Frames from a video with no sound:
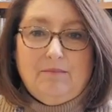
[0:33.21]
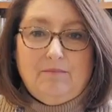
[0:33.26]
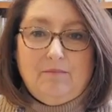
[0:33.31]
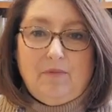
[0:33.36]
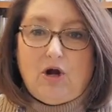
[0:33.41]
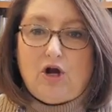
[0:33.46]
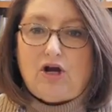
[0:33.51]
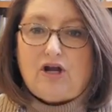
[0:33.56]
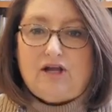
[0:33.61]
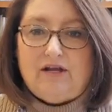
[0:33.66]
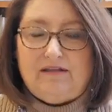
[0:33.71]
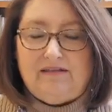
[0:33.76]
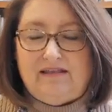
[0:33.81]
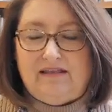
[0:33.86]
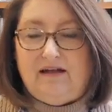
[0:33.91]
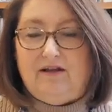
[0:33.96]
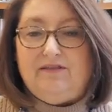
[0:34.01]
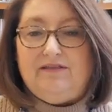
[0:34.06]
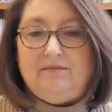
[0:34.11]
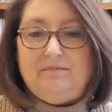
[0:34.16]
mark
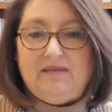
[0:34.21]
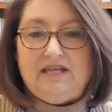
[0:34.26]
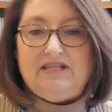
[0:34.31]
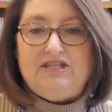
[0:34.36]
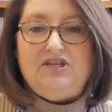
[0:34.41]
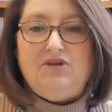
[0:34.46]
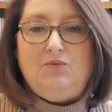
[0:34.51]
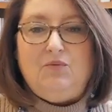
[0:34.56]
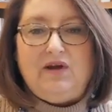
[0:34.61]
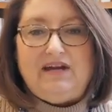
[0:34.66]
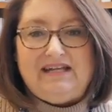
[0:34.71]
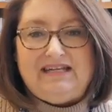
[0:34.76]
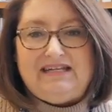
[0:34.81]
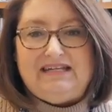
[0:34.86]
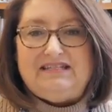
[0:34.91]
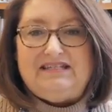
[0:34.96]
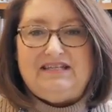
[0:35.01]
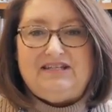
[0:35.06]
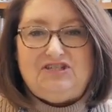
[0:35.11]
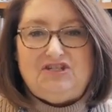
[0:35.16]
the, on the menu what it
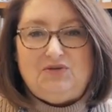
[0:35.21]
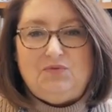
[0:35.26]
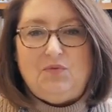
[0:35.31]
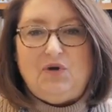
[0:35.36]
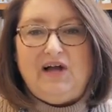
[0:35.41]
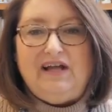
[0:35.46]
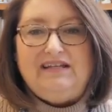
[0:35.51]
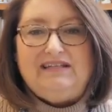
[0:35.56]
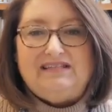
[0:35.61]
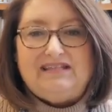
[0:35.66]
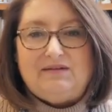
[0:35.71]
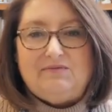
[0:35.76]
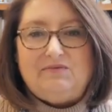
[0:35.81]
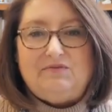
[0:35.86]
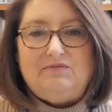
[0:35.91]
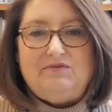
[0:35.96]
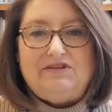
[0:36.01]
is that you want and someone